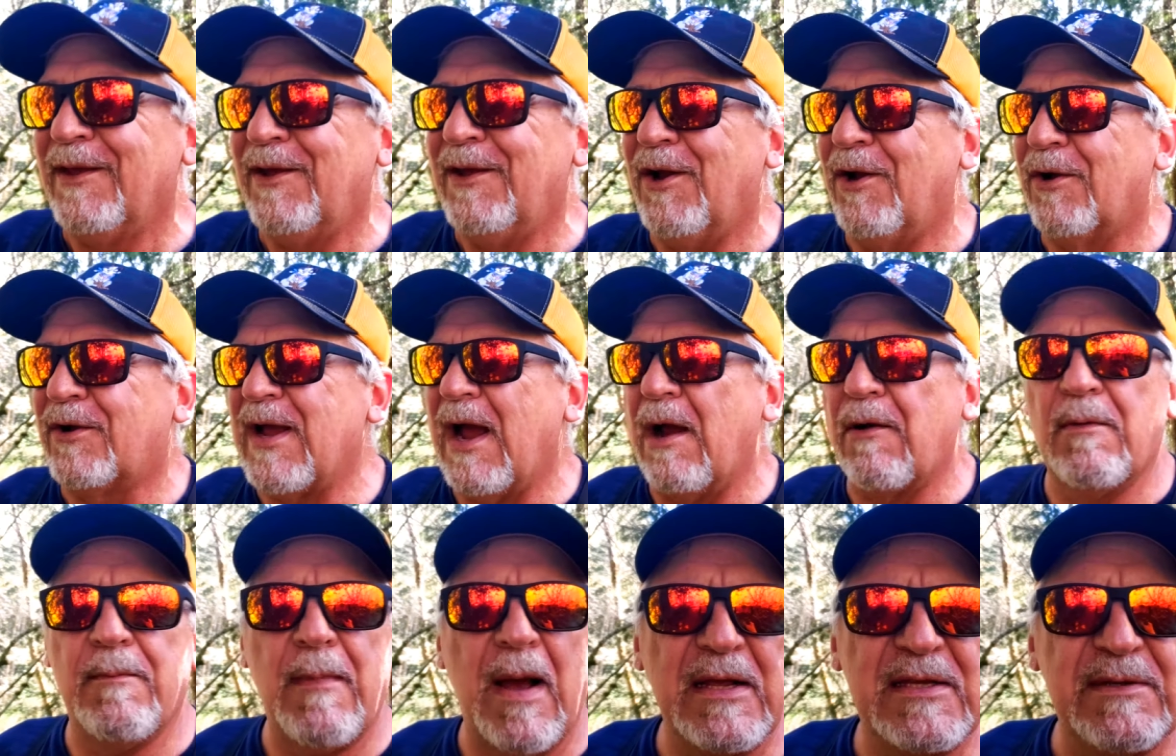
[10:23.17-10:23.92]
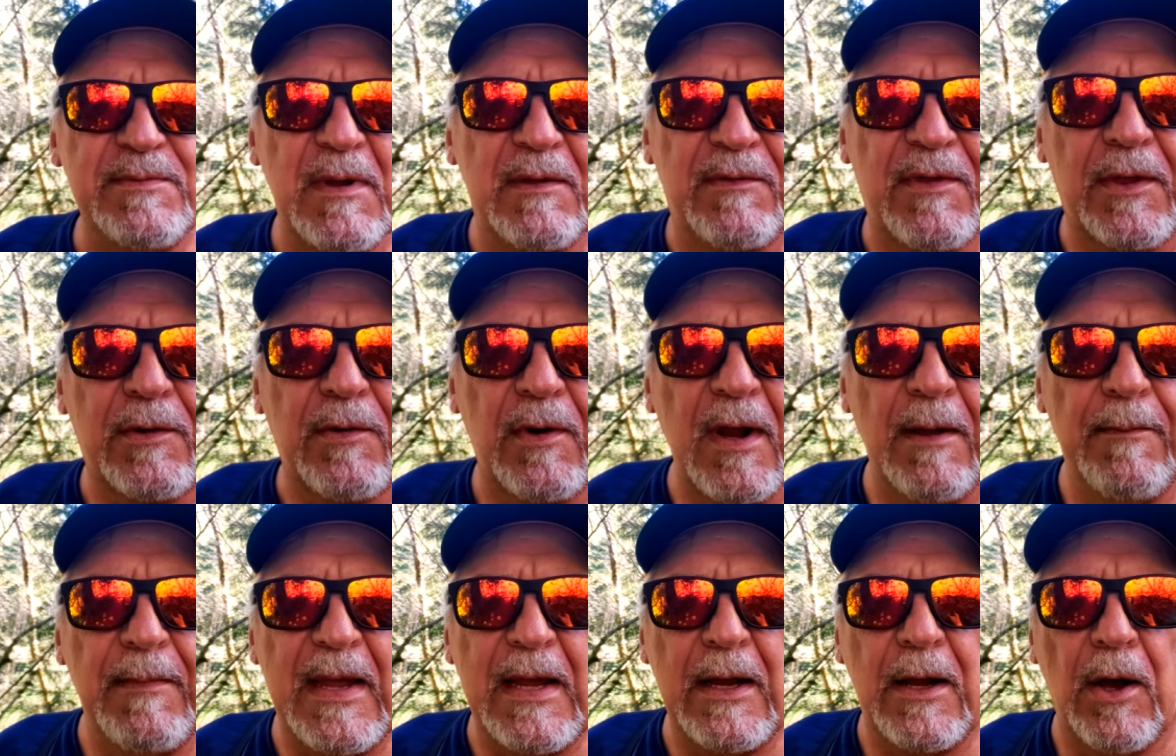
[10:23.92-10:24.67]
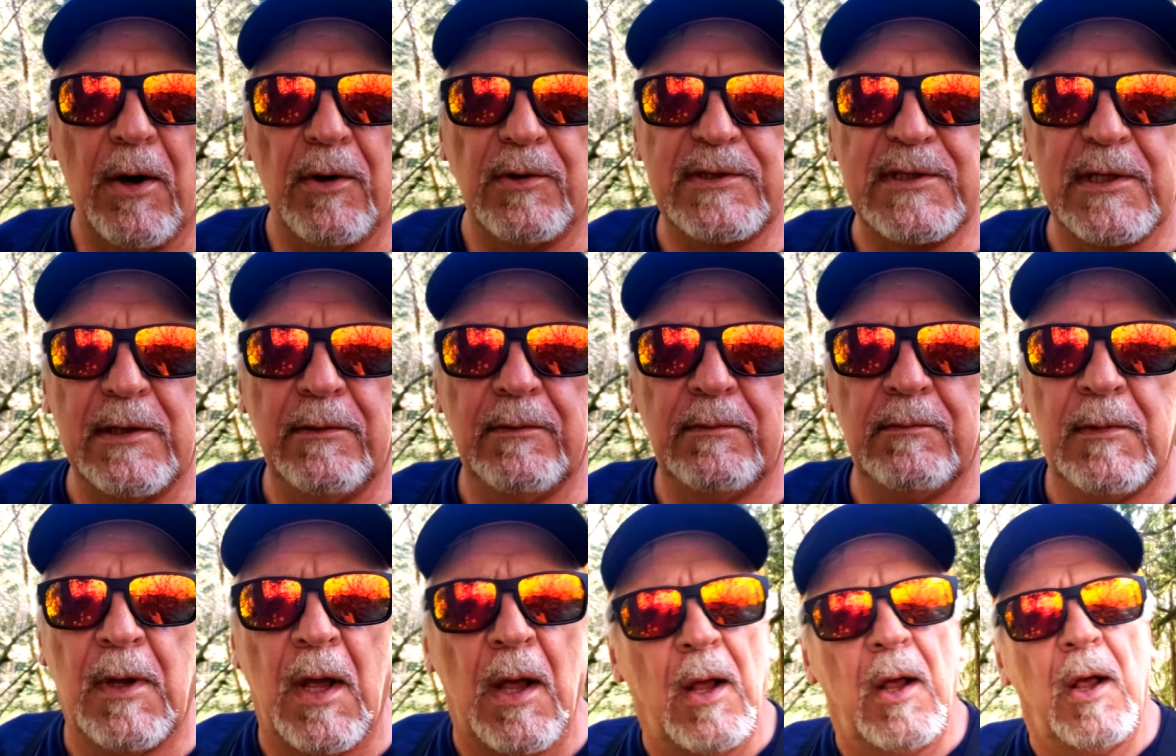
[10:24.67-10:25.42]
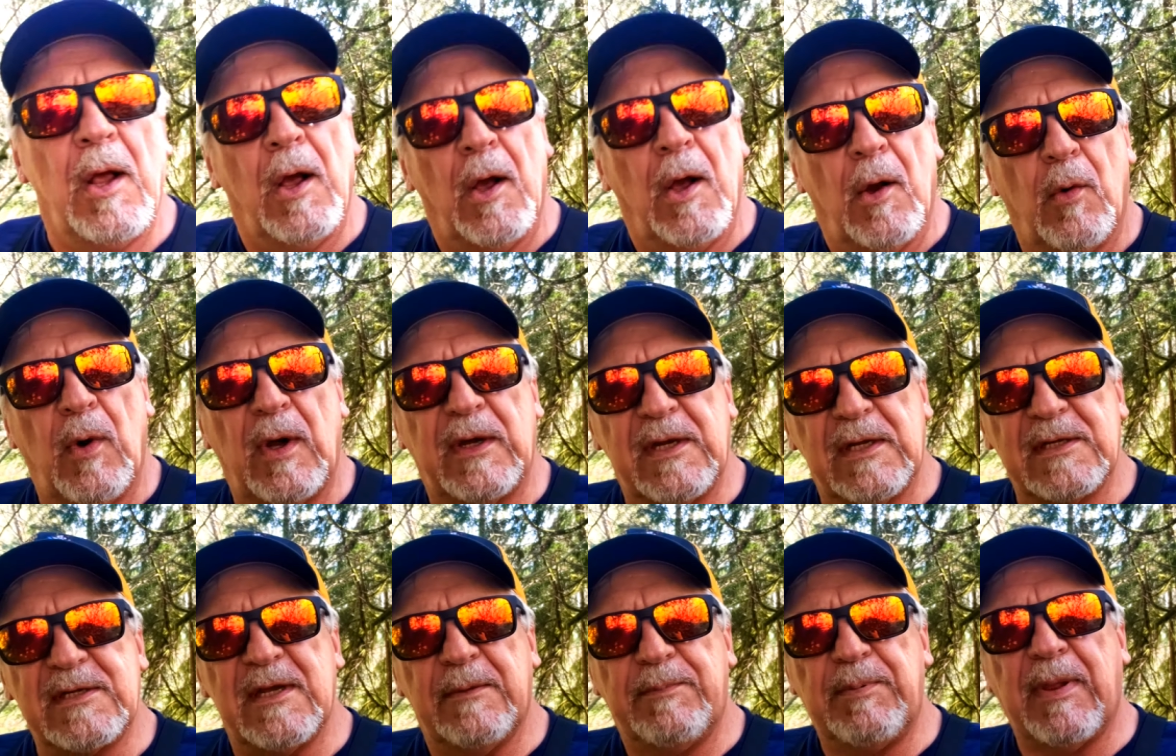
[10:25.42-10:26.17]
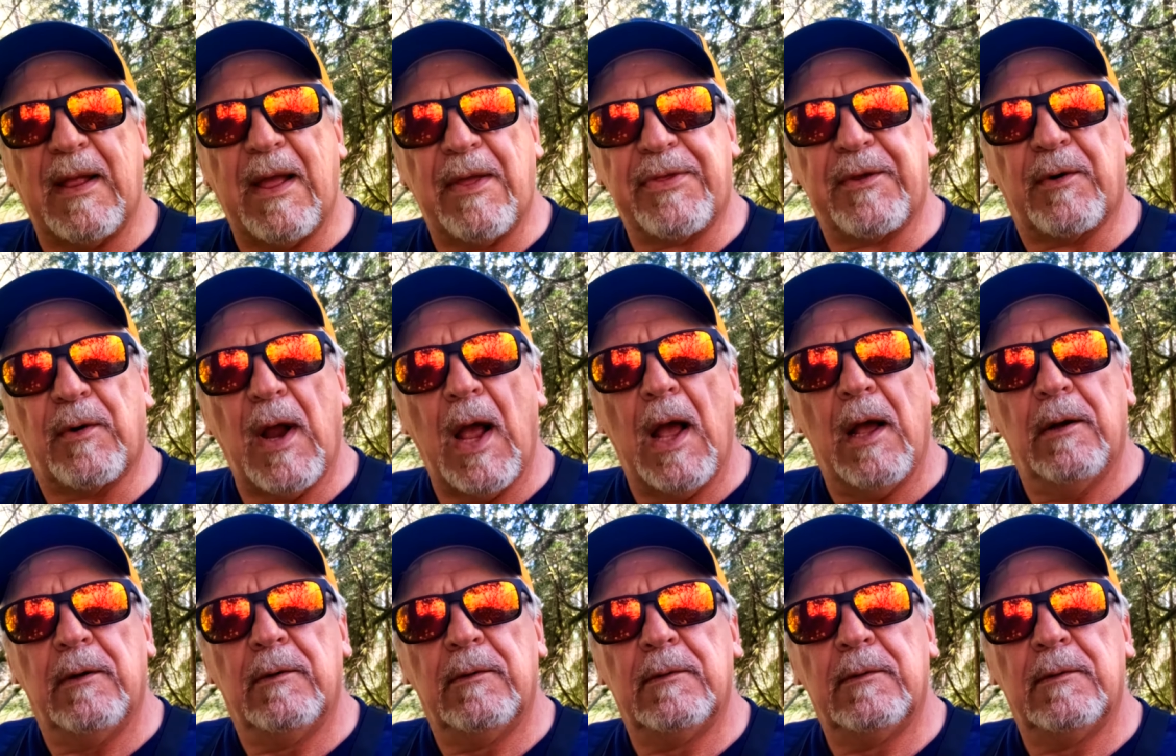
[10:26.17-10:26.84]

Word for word: You know, kind of reminds me of the Three Amigos. What is a plethora?